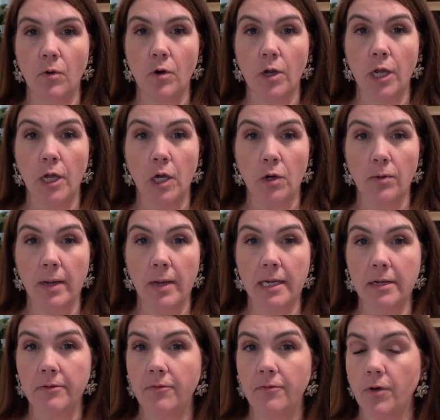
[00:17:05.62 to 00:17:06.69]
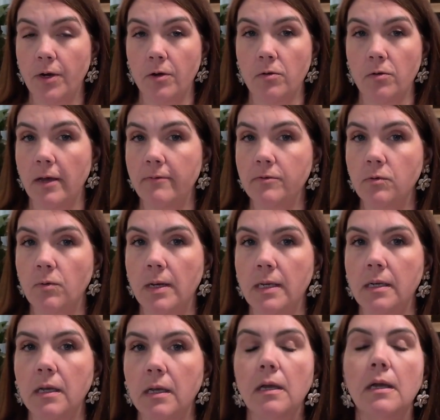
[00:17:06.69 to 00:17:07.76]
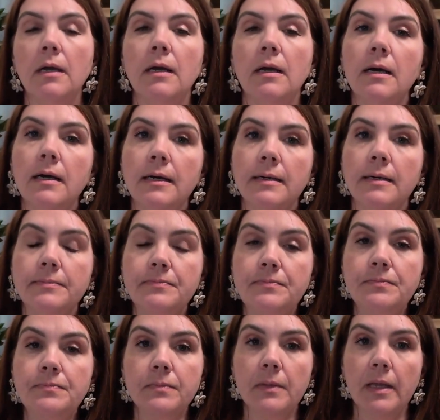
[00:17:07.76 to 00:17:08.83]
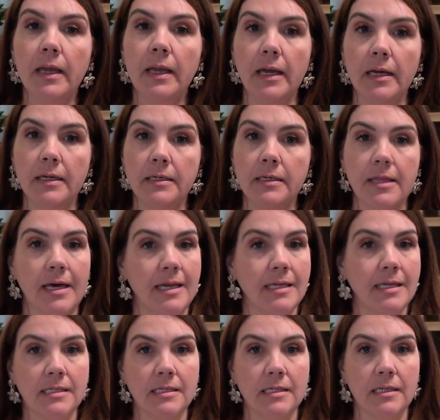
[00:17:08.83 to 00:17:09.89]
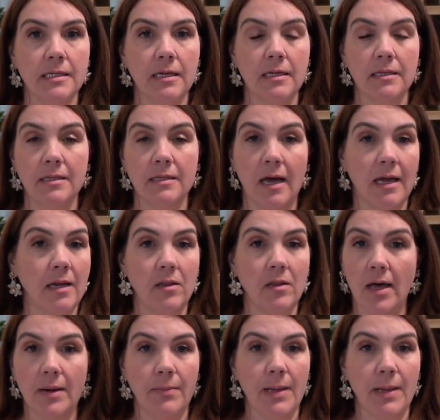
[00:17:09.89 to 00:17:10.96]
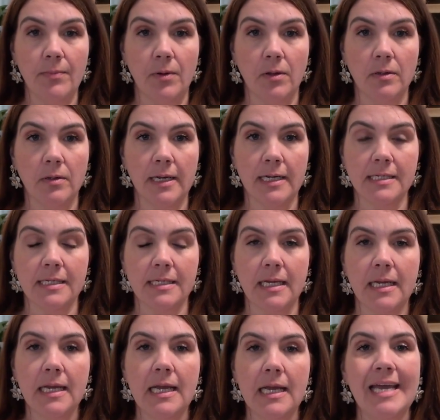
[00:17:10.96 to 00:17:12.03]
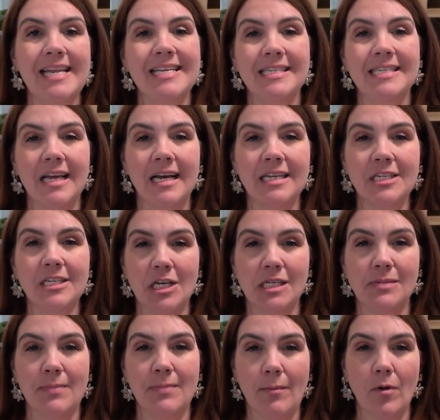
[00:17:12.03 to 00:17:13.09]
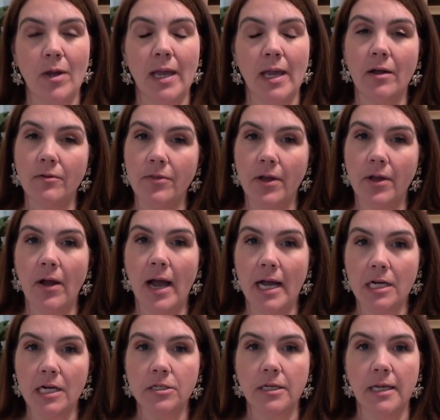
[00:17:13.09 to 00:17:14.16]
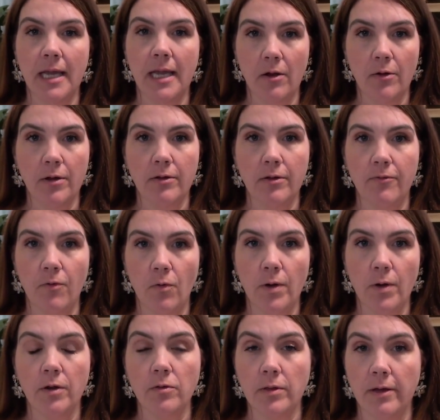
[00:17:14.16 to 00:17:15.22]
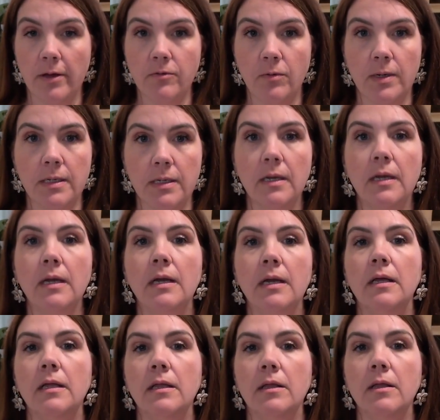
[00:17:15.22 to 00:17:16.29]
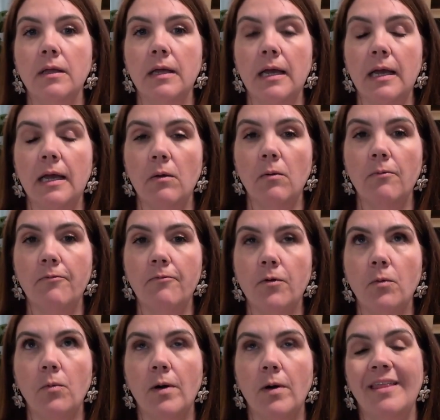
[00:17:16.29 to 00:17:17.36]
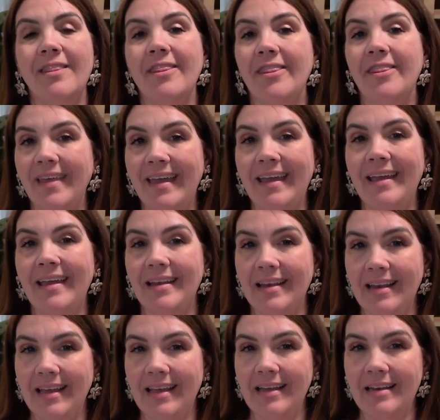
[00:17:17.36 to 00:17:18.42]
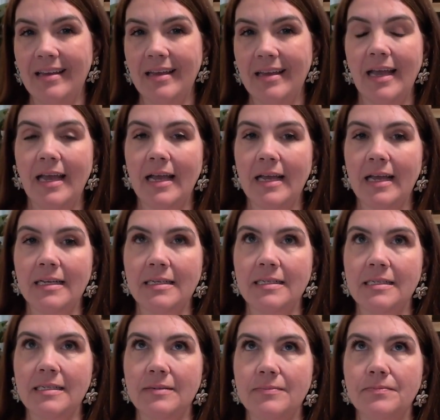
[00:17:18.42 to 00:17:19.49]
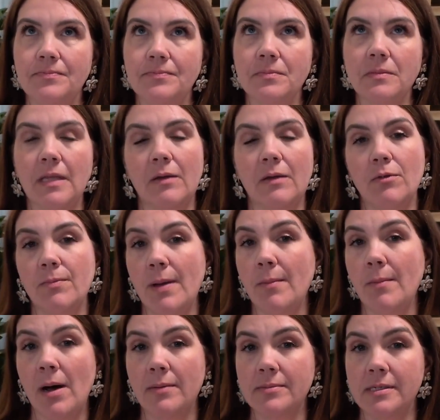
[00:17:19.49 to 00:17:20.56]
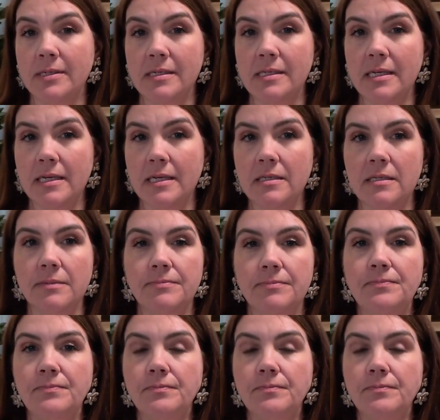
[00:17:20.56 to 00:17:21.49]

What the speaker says: more curated for your loved one, and that it's not a lot of people, like I said, and it's not just memory care. They're actually caring for your loved one for what they need. And like with my mom's disease,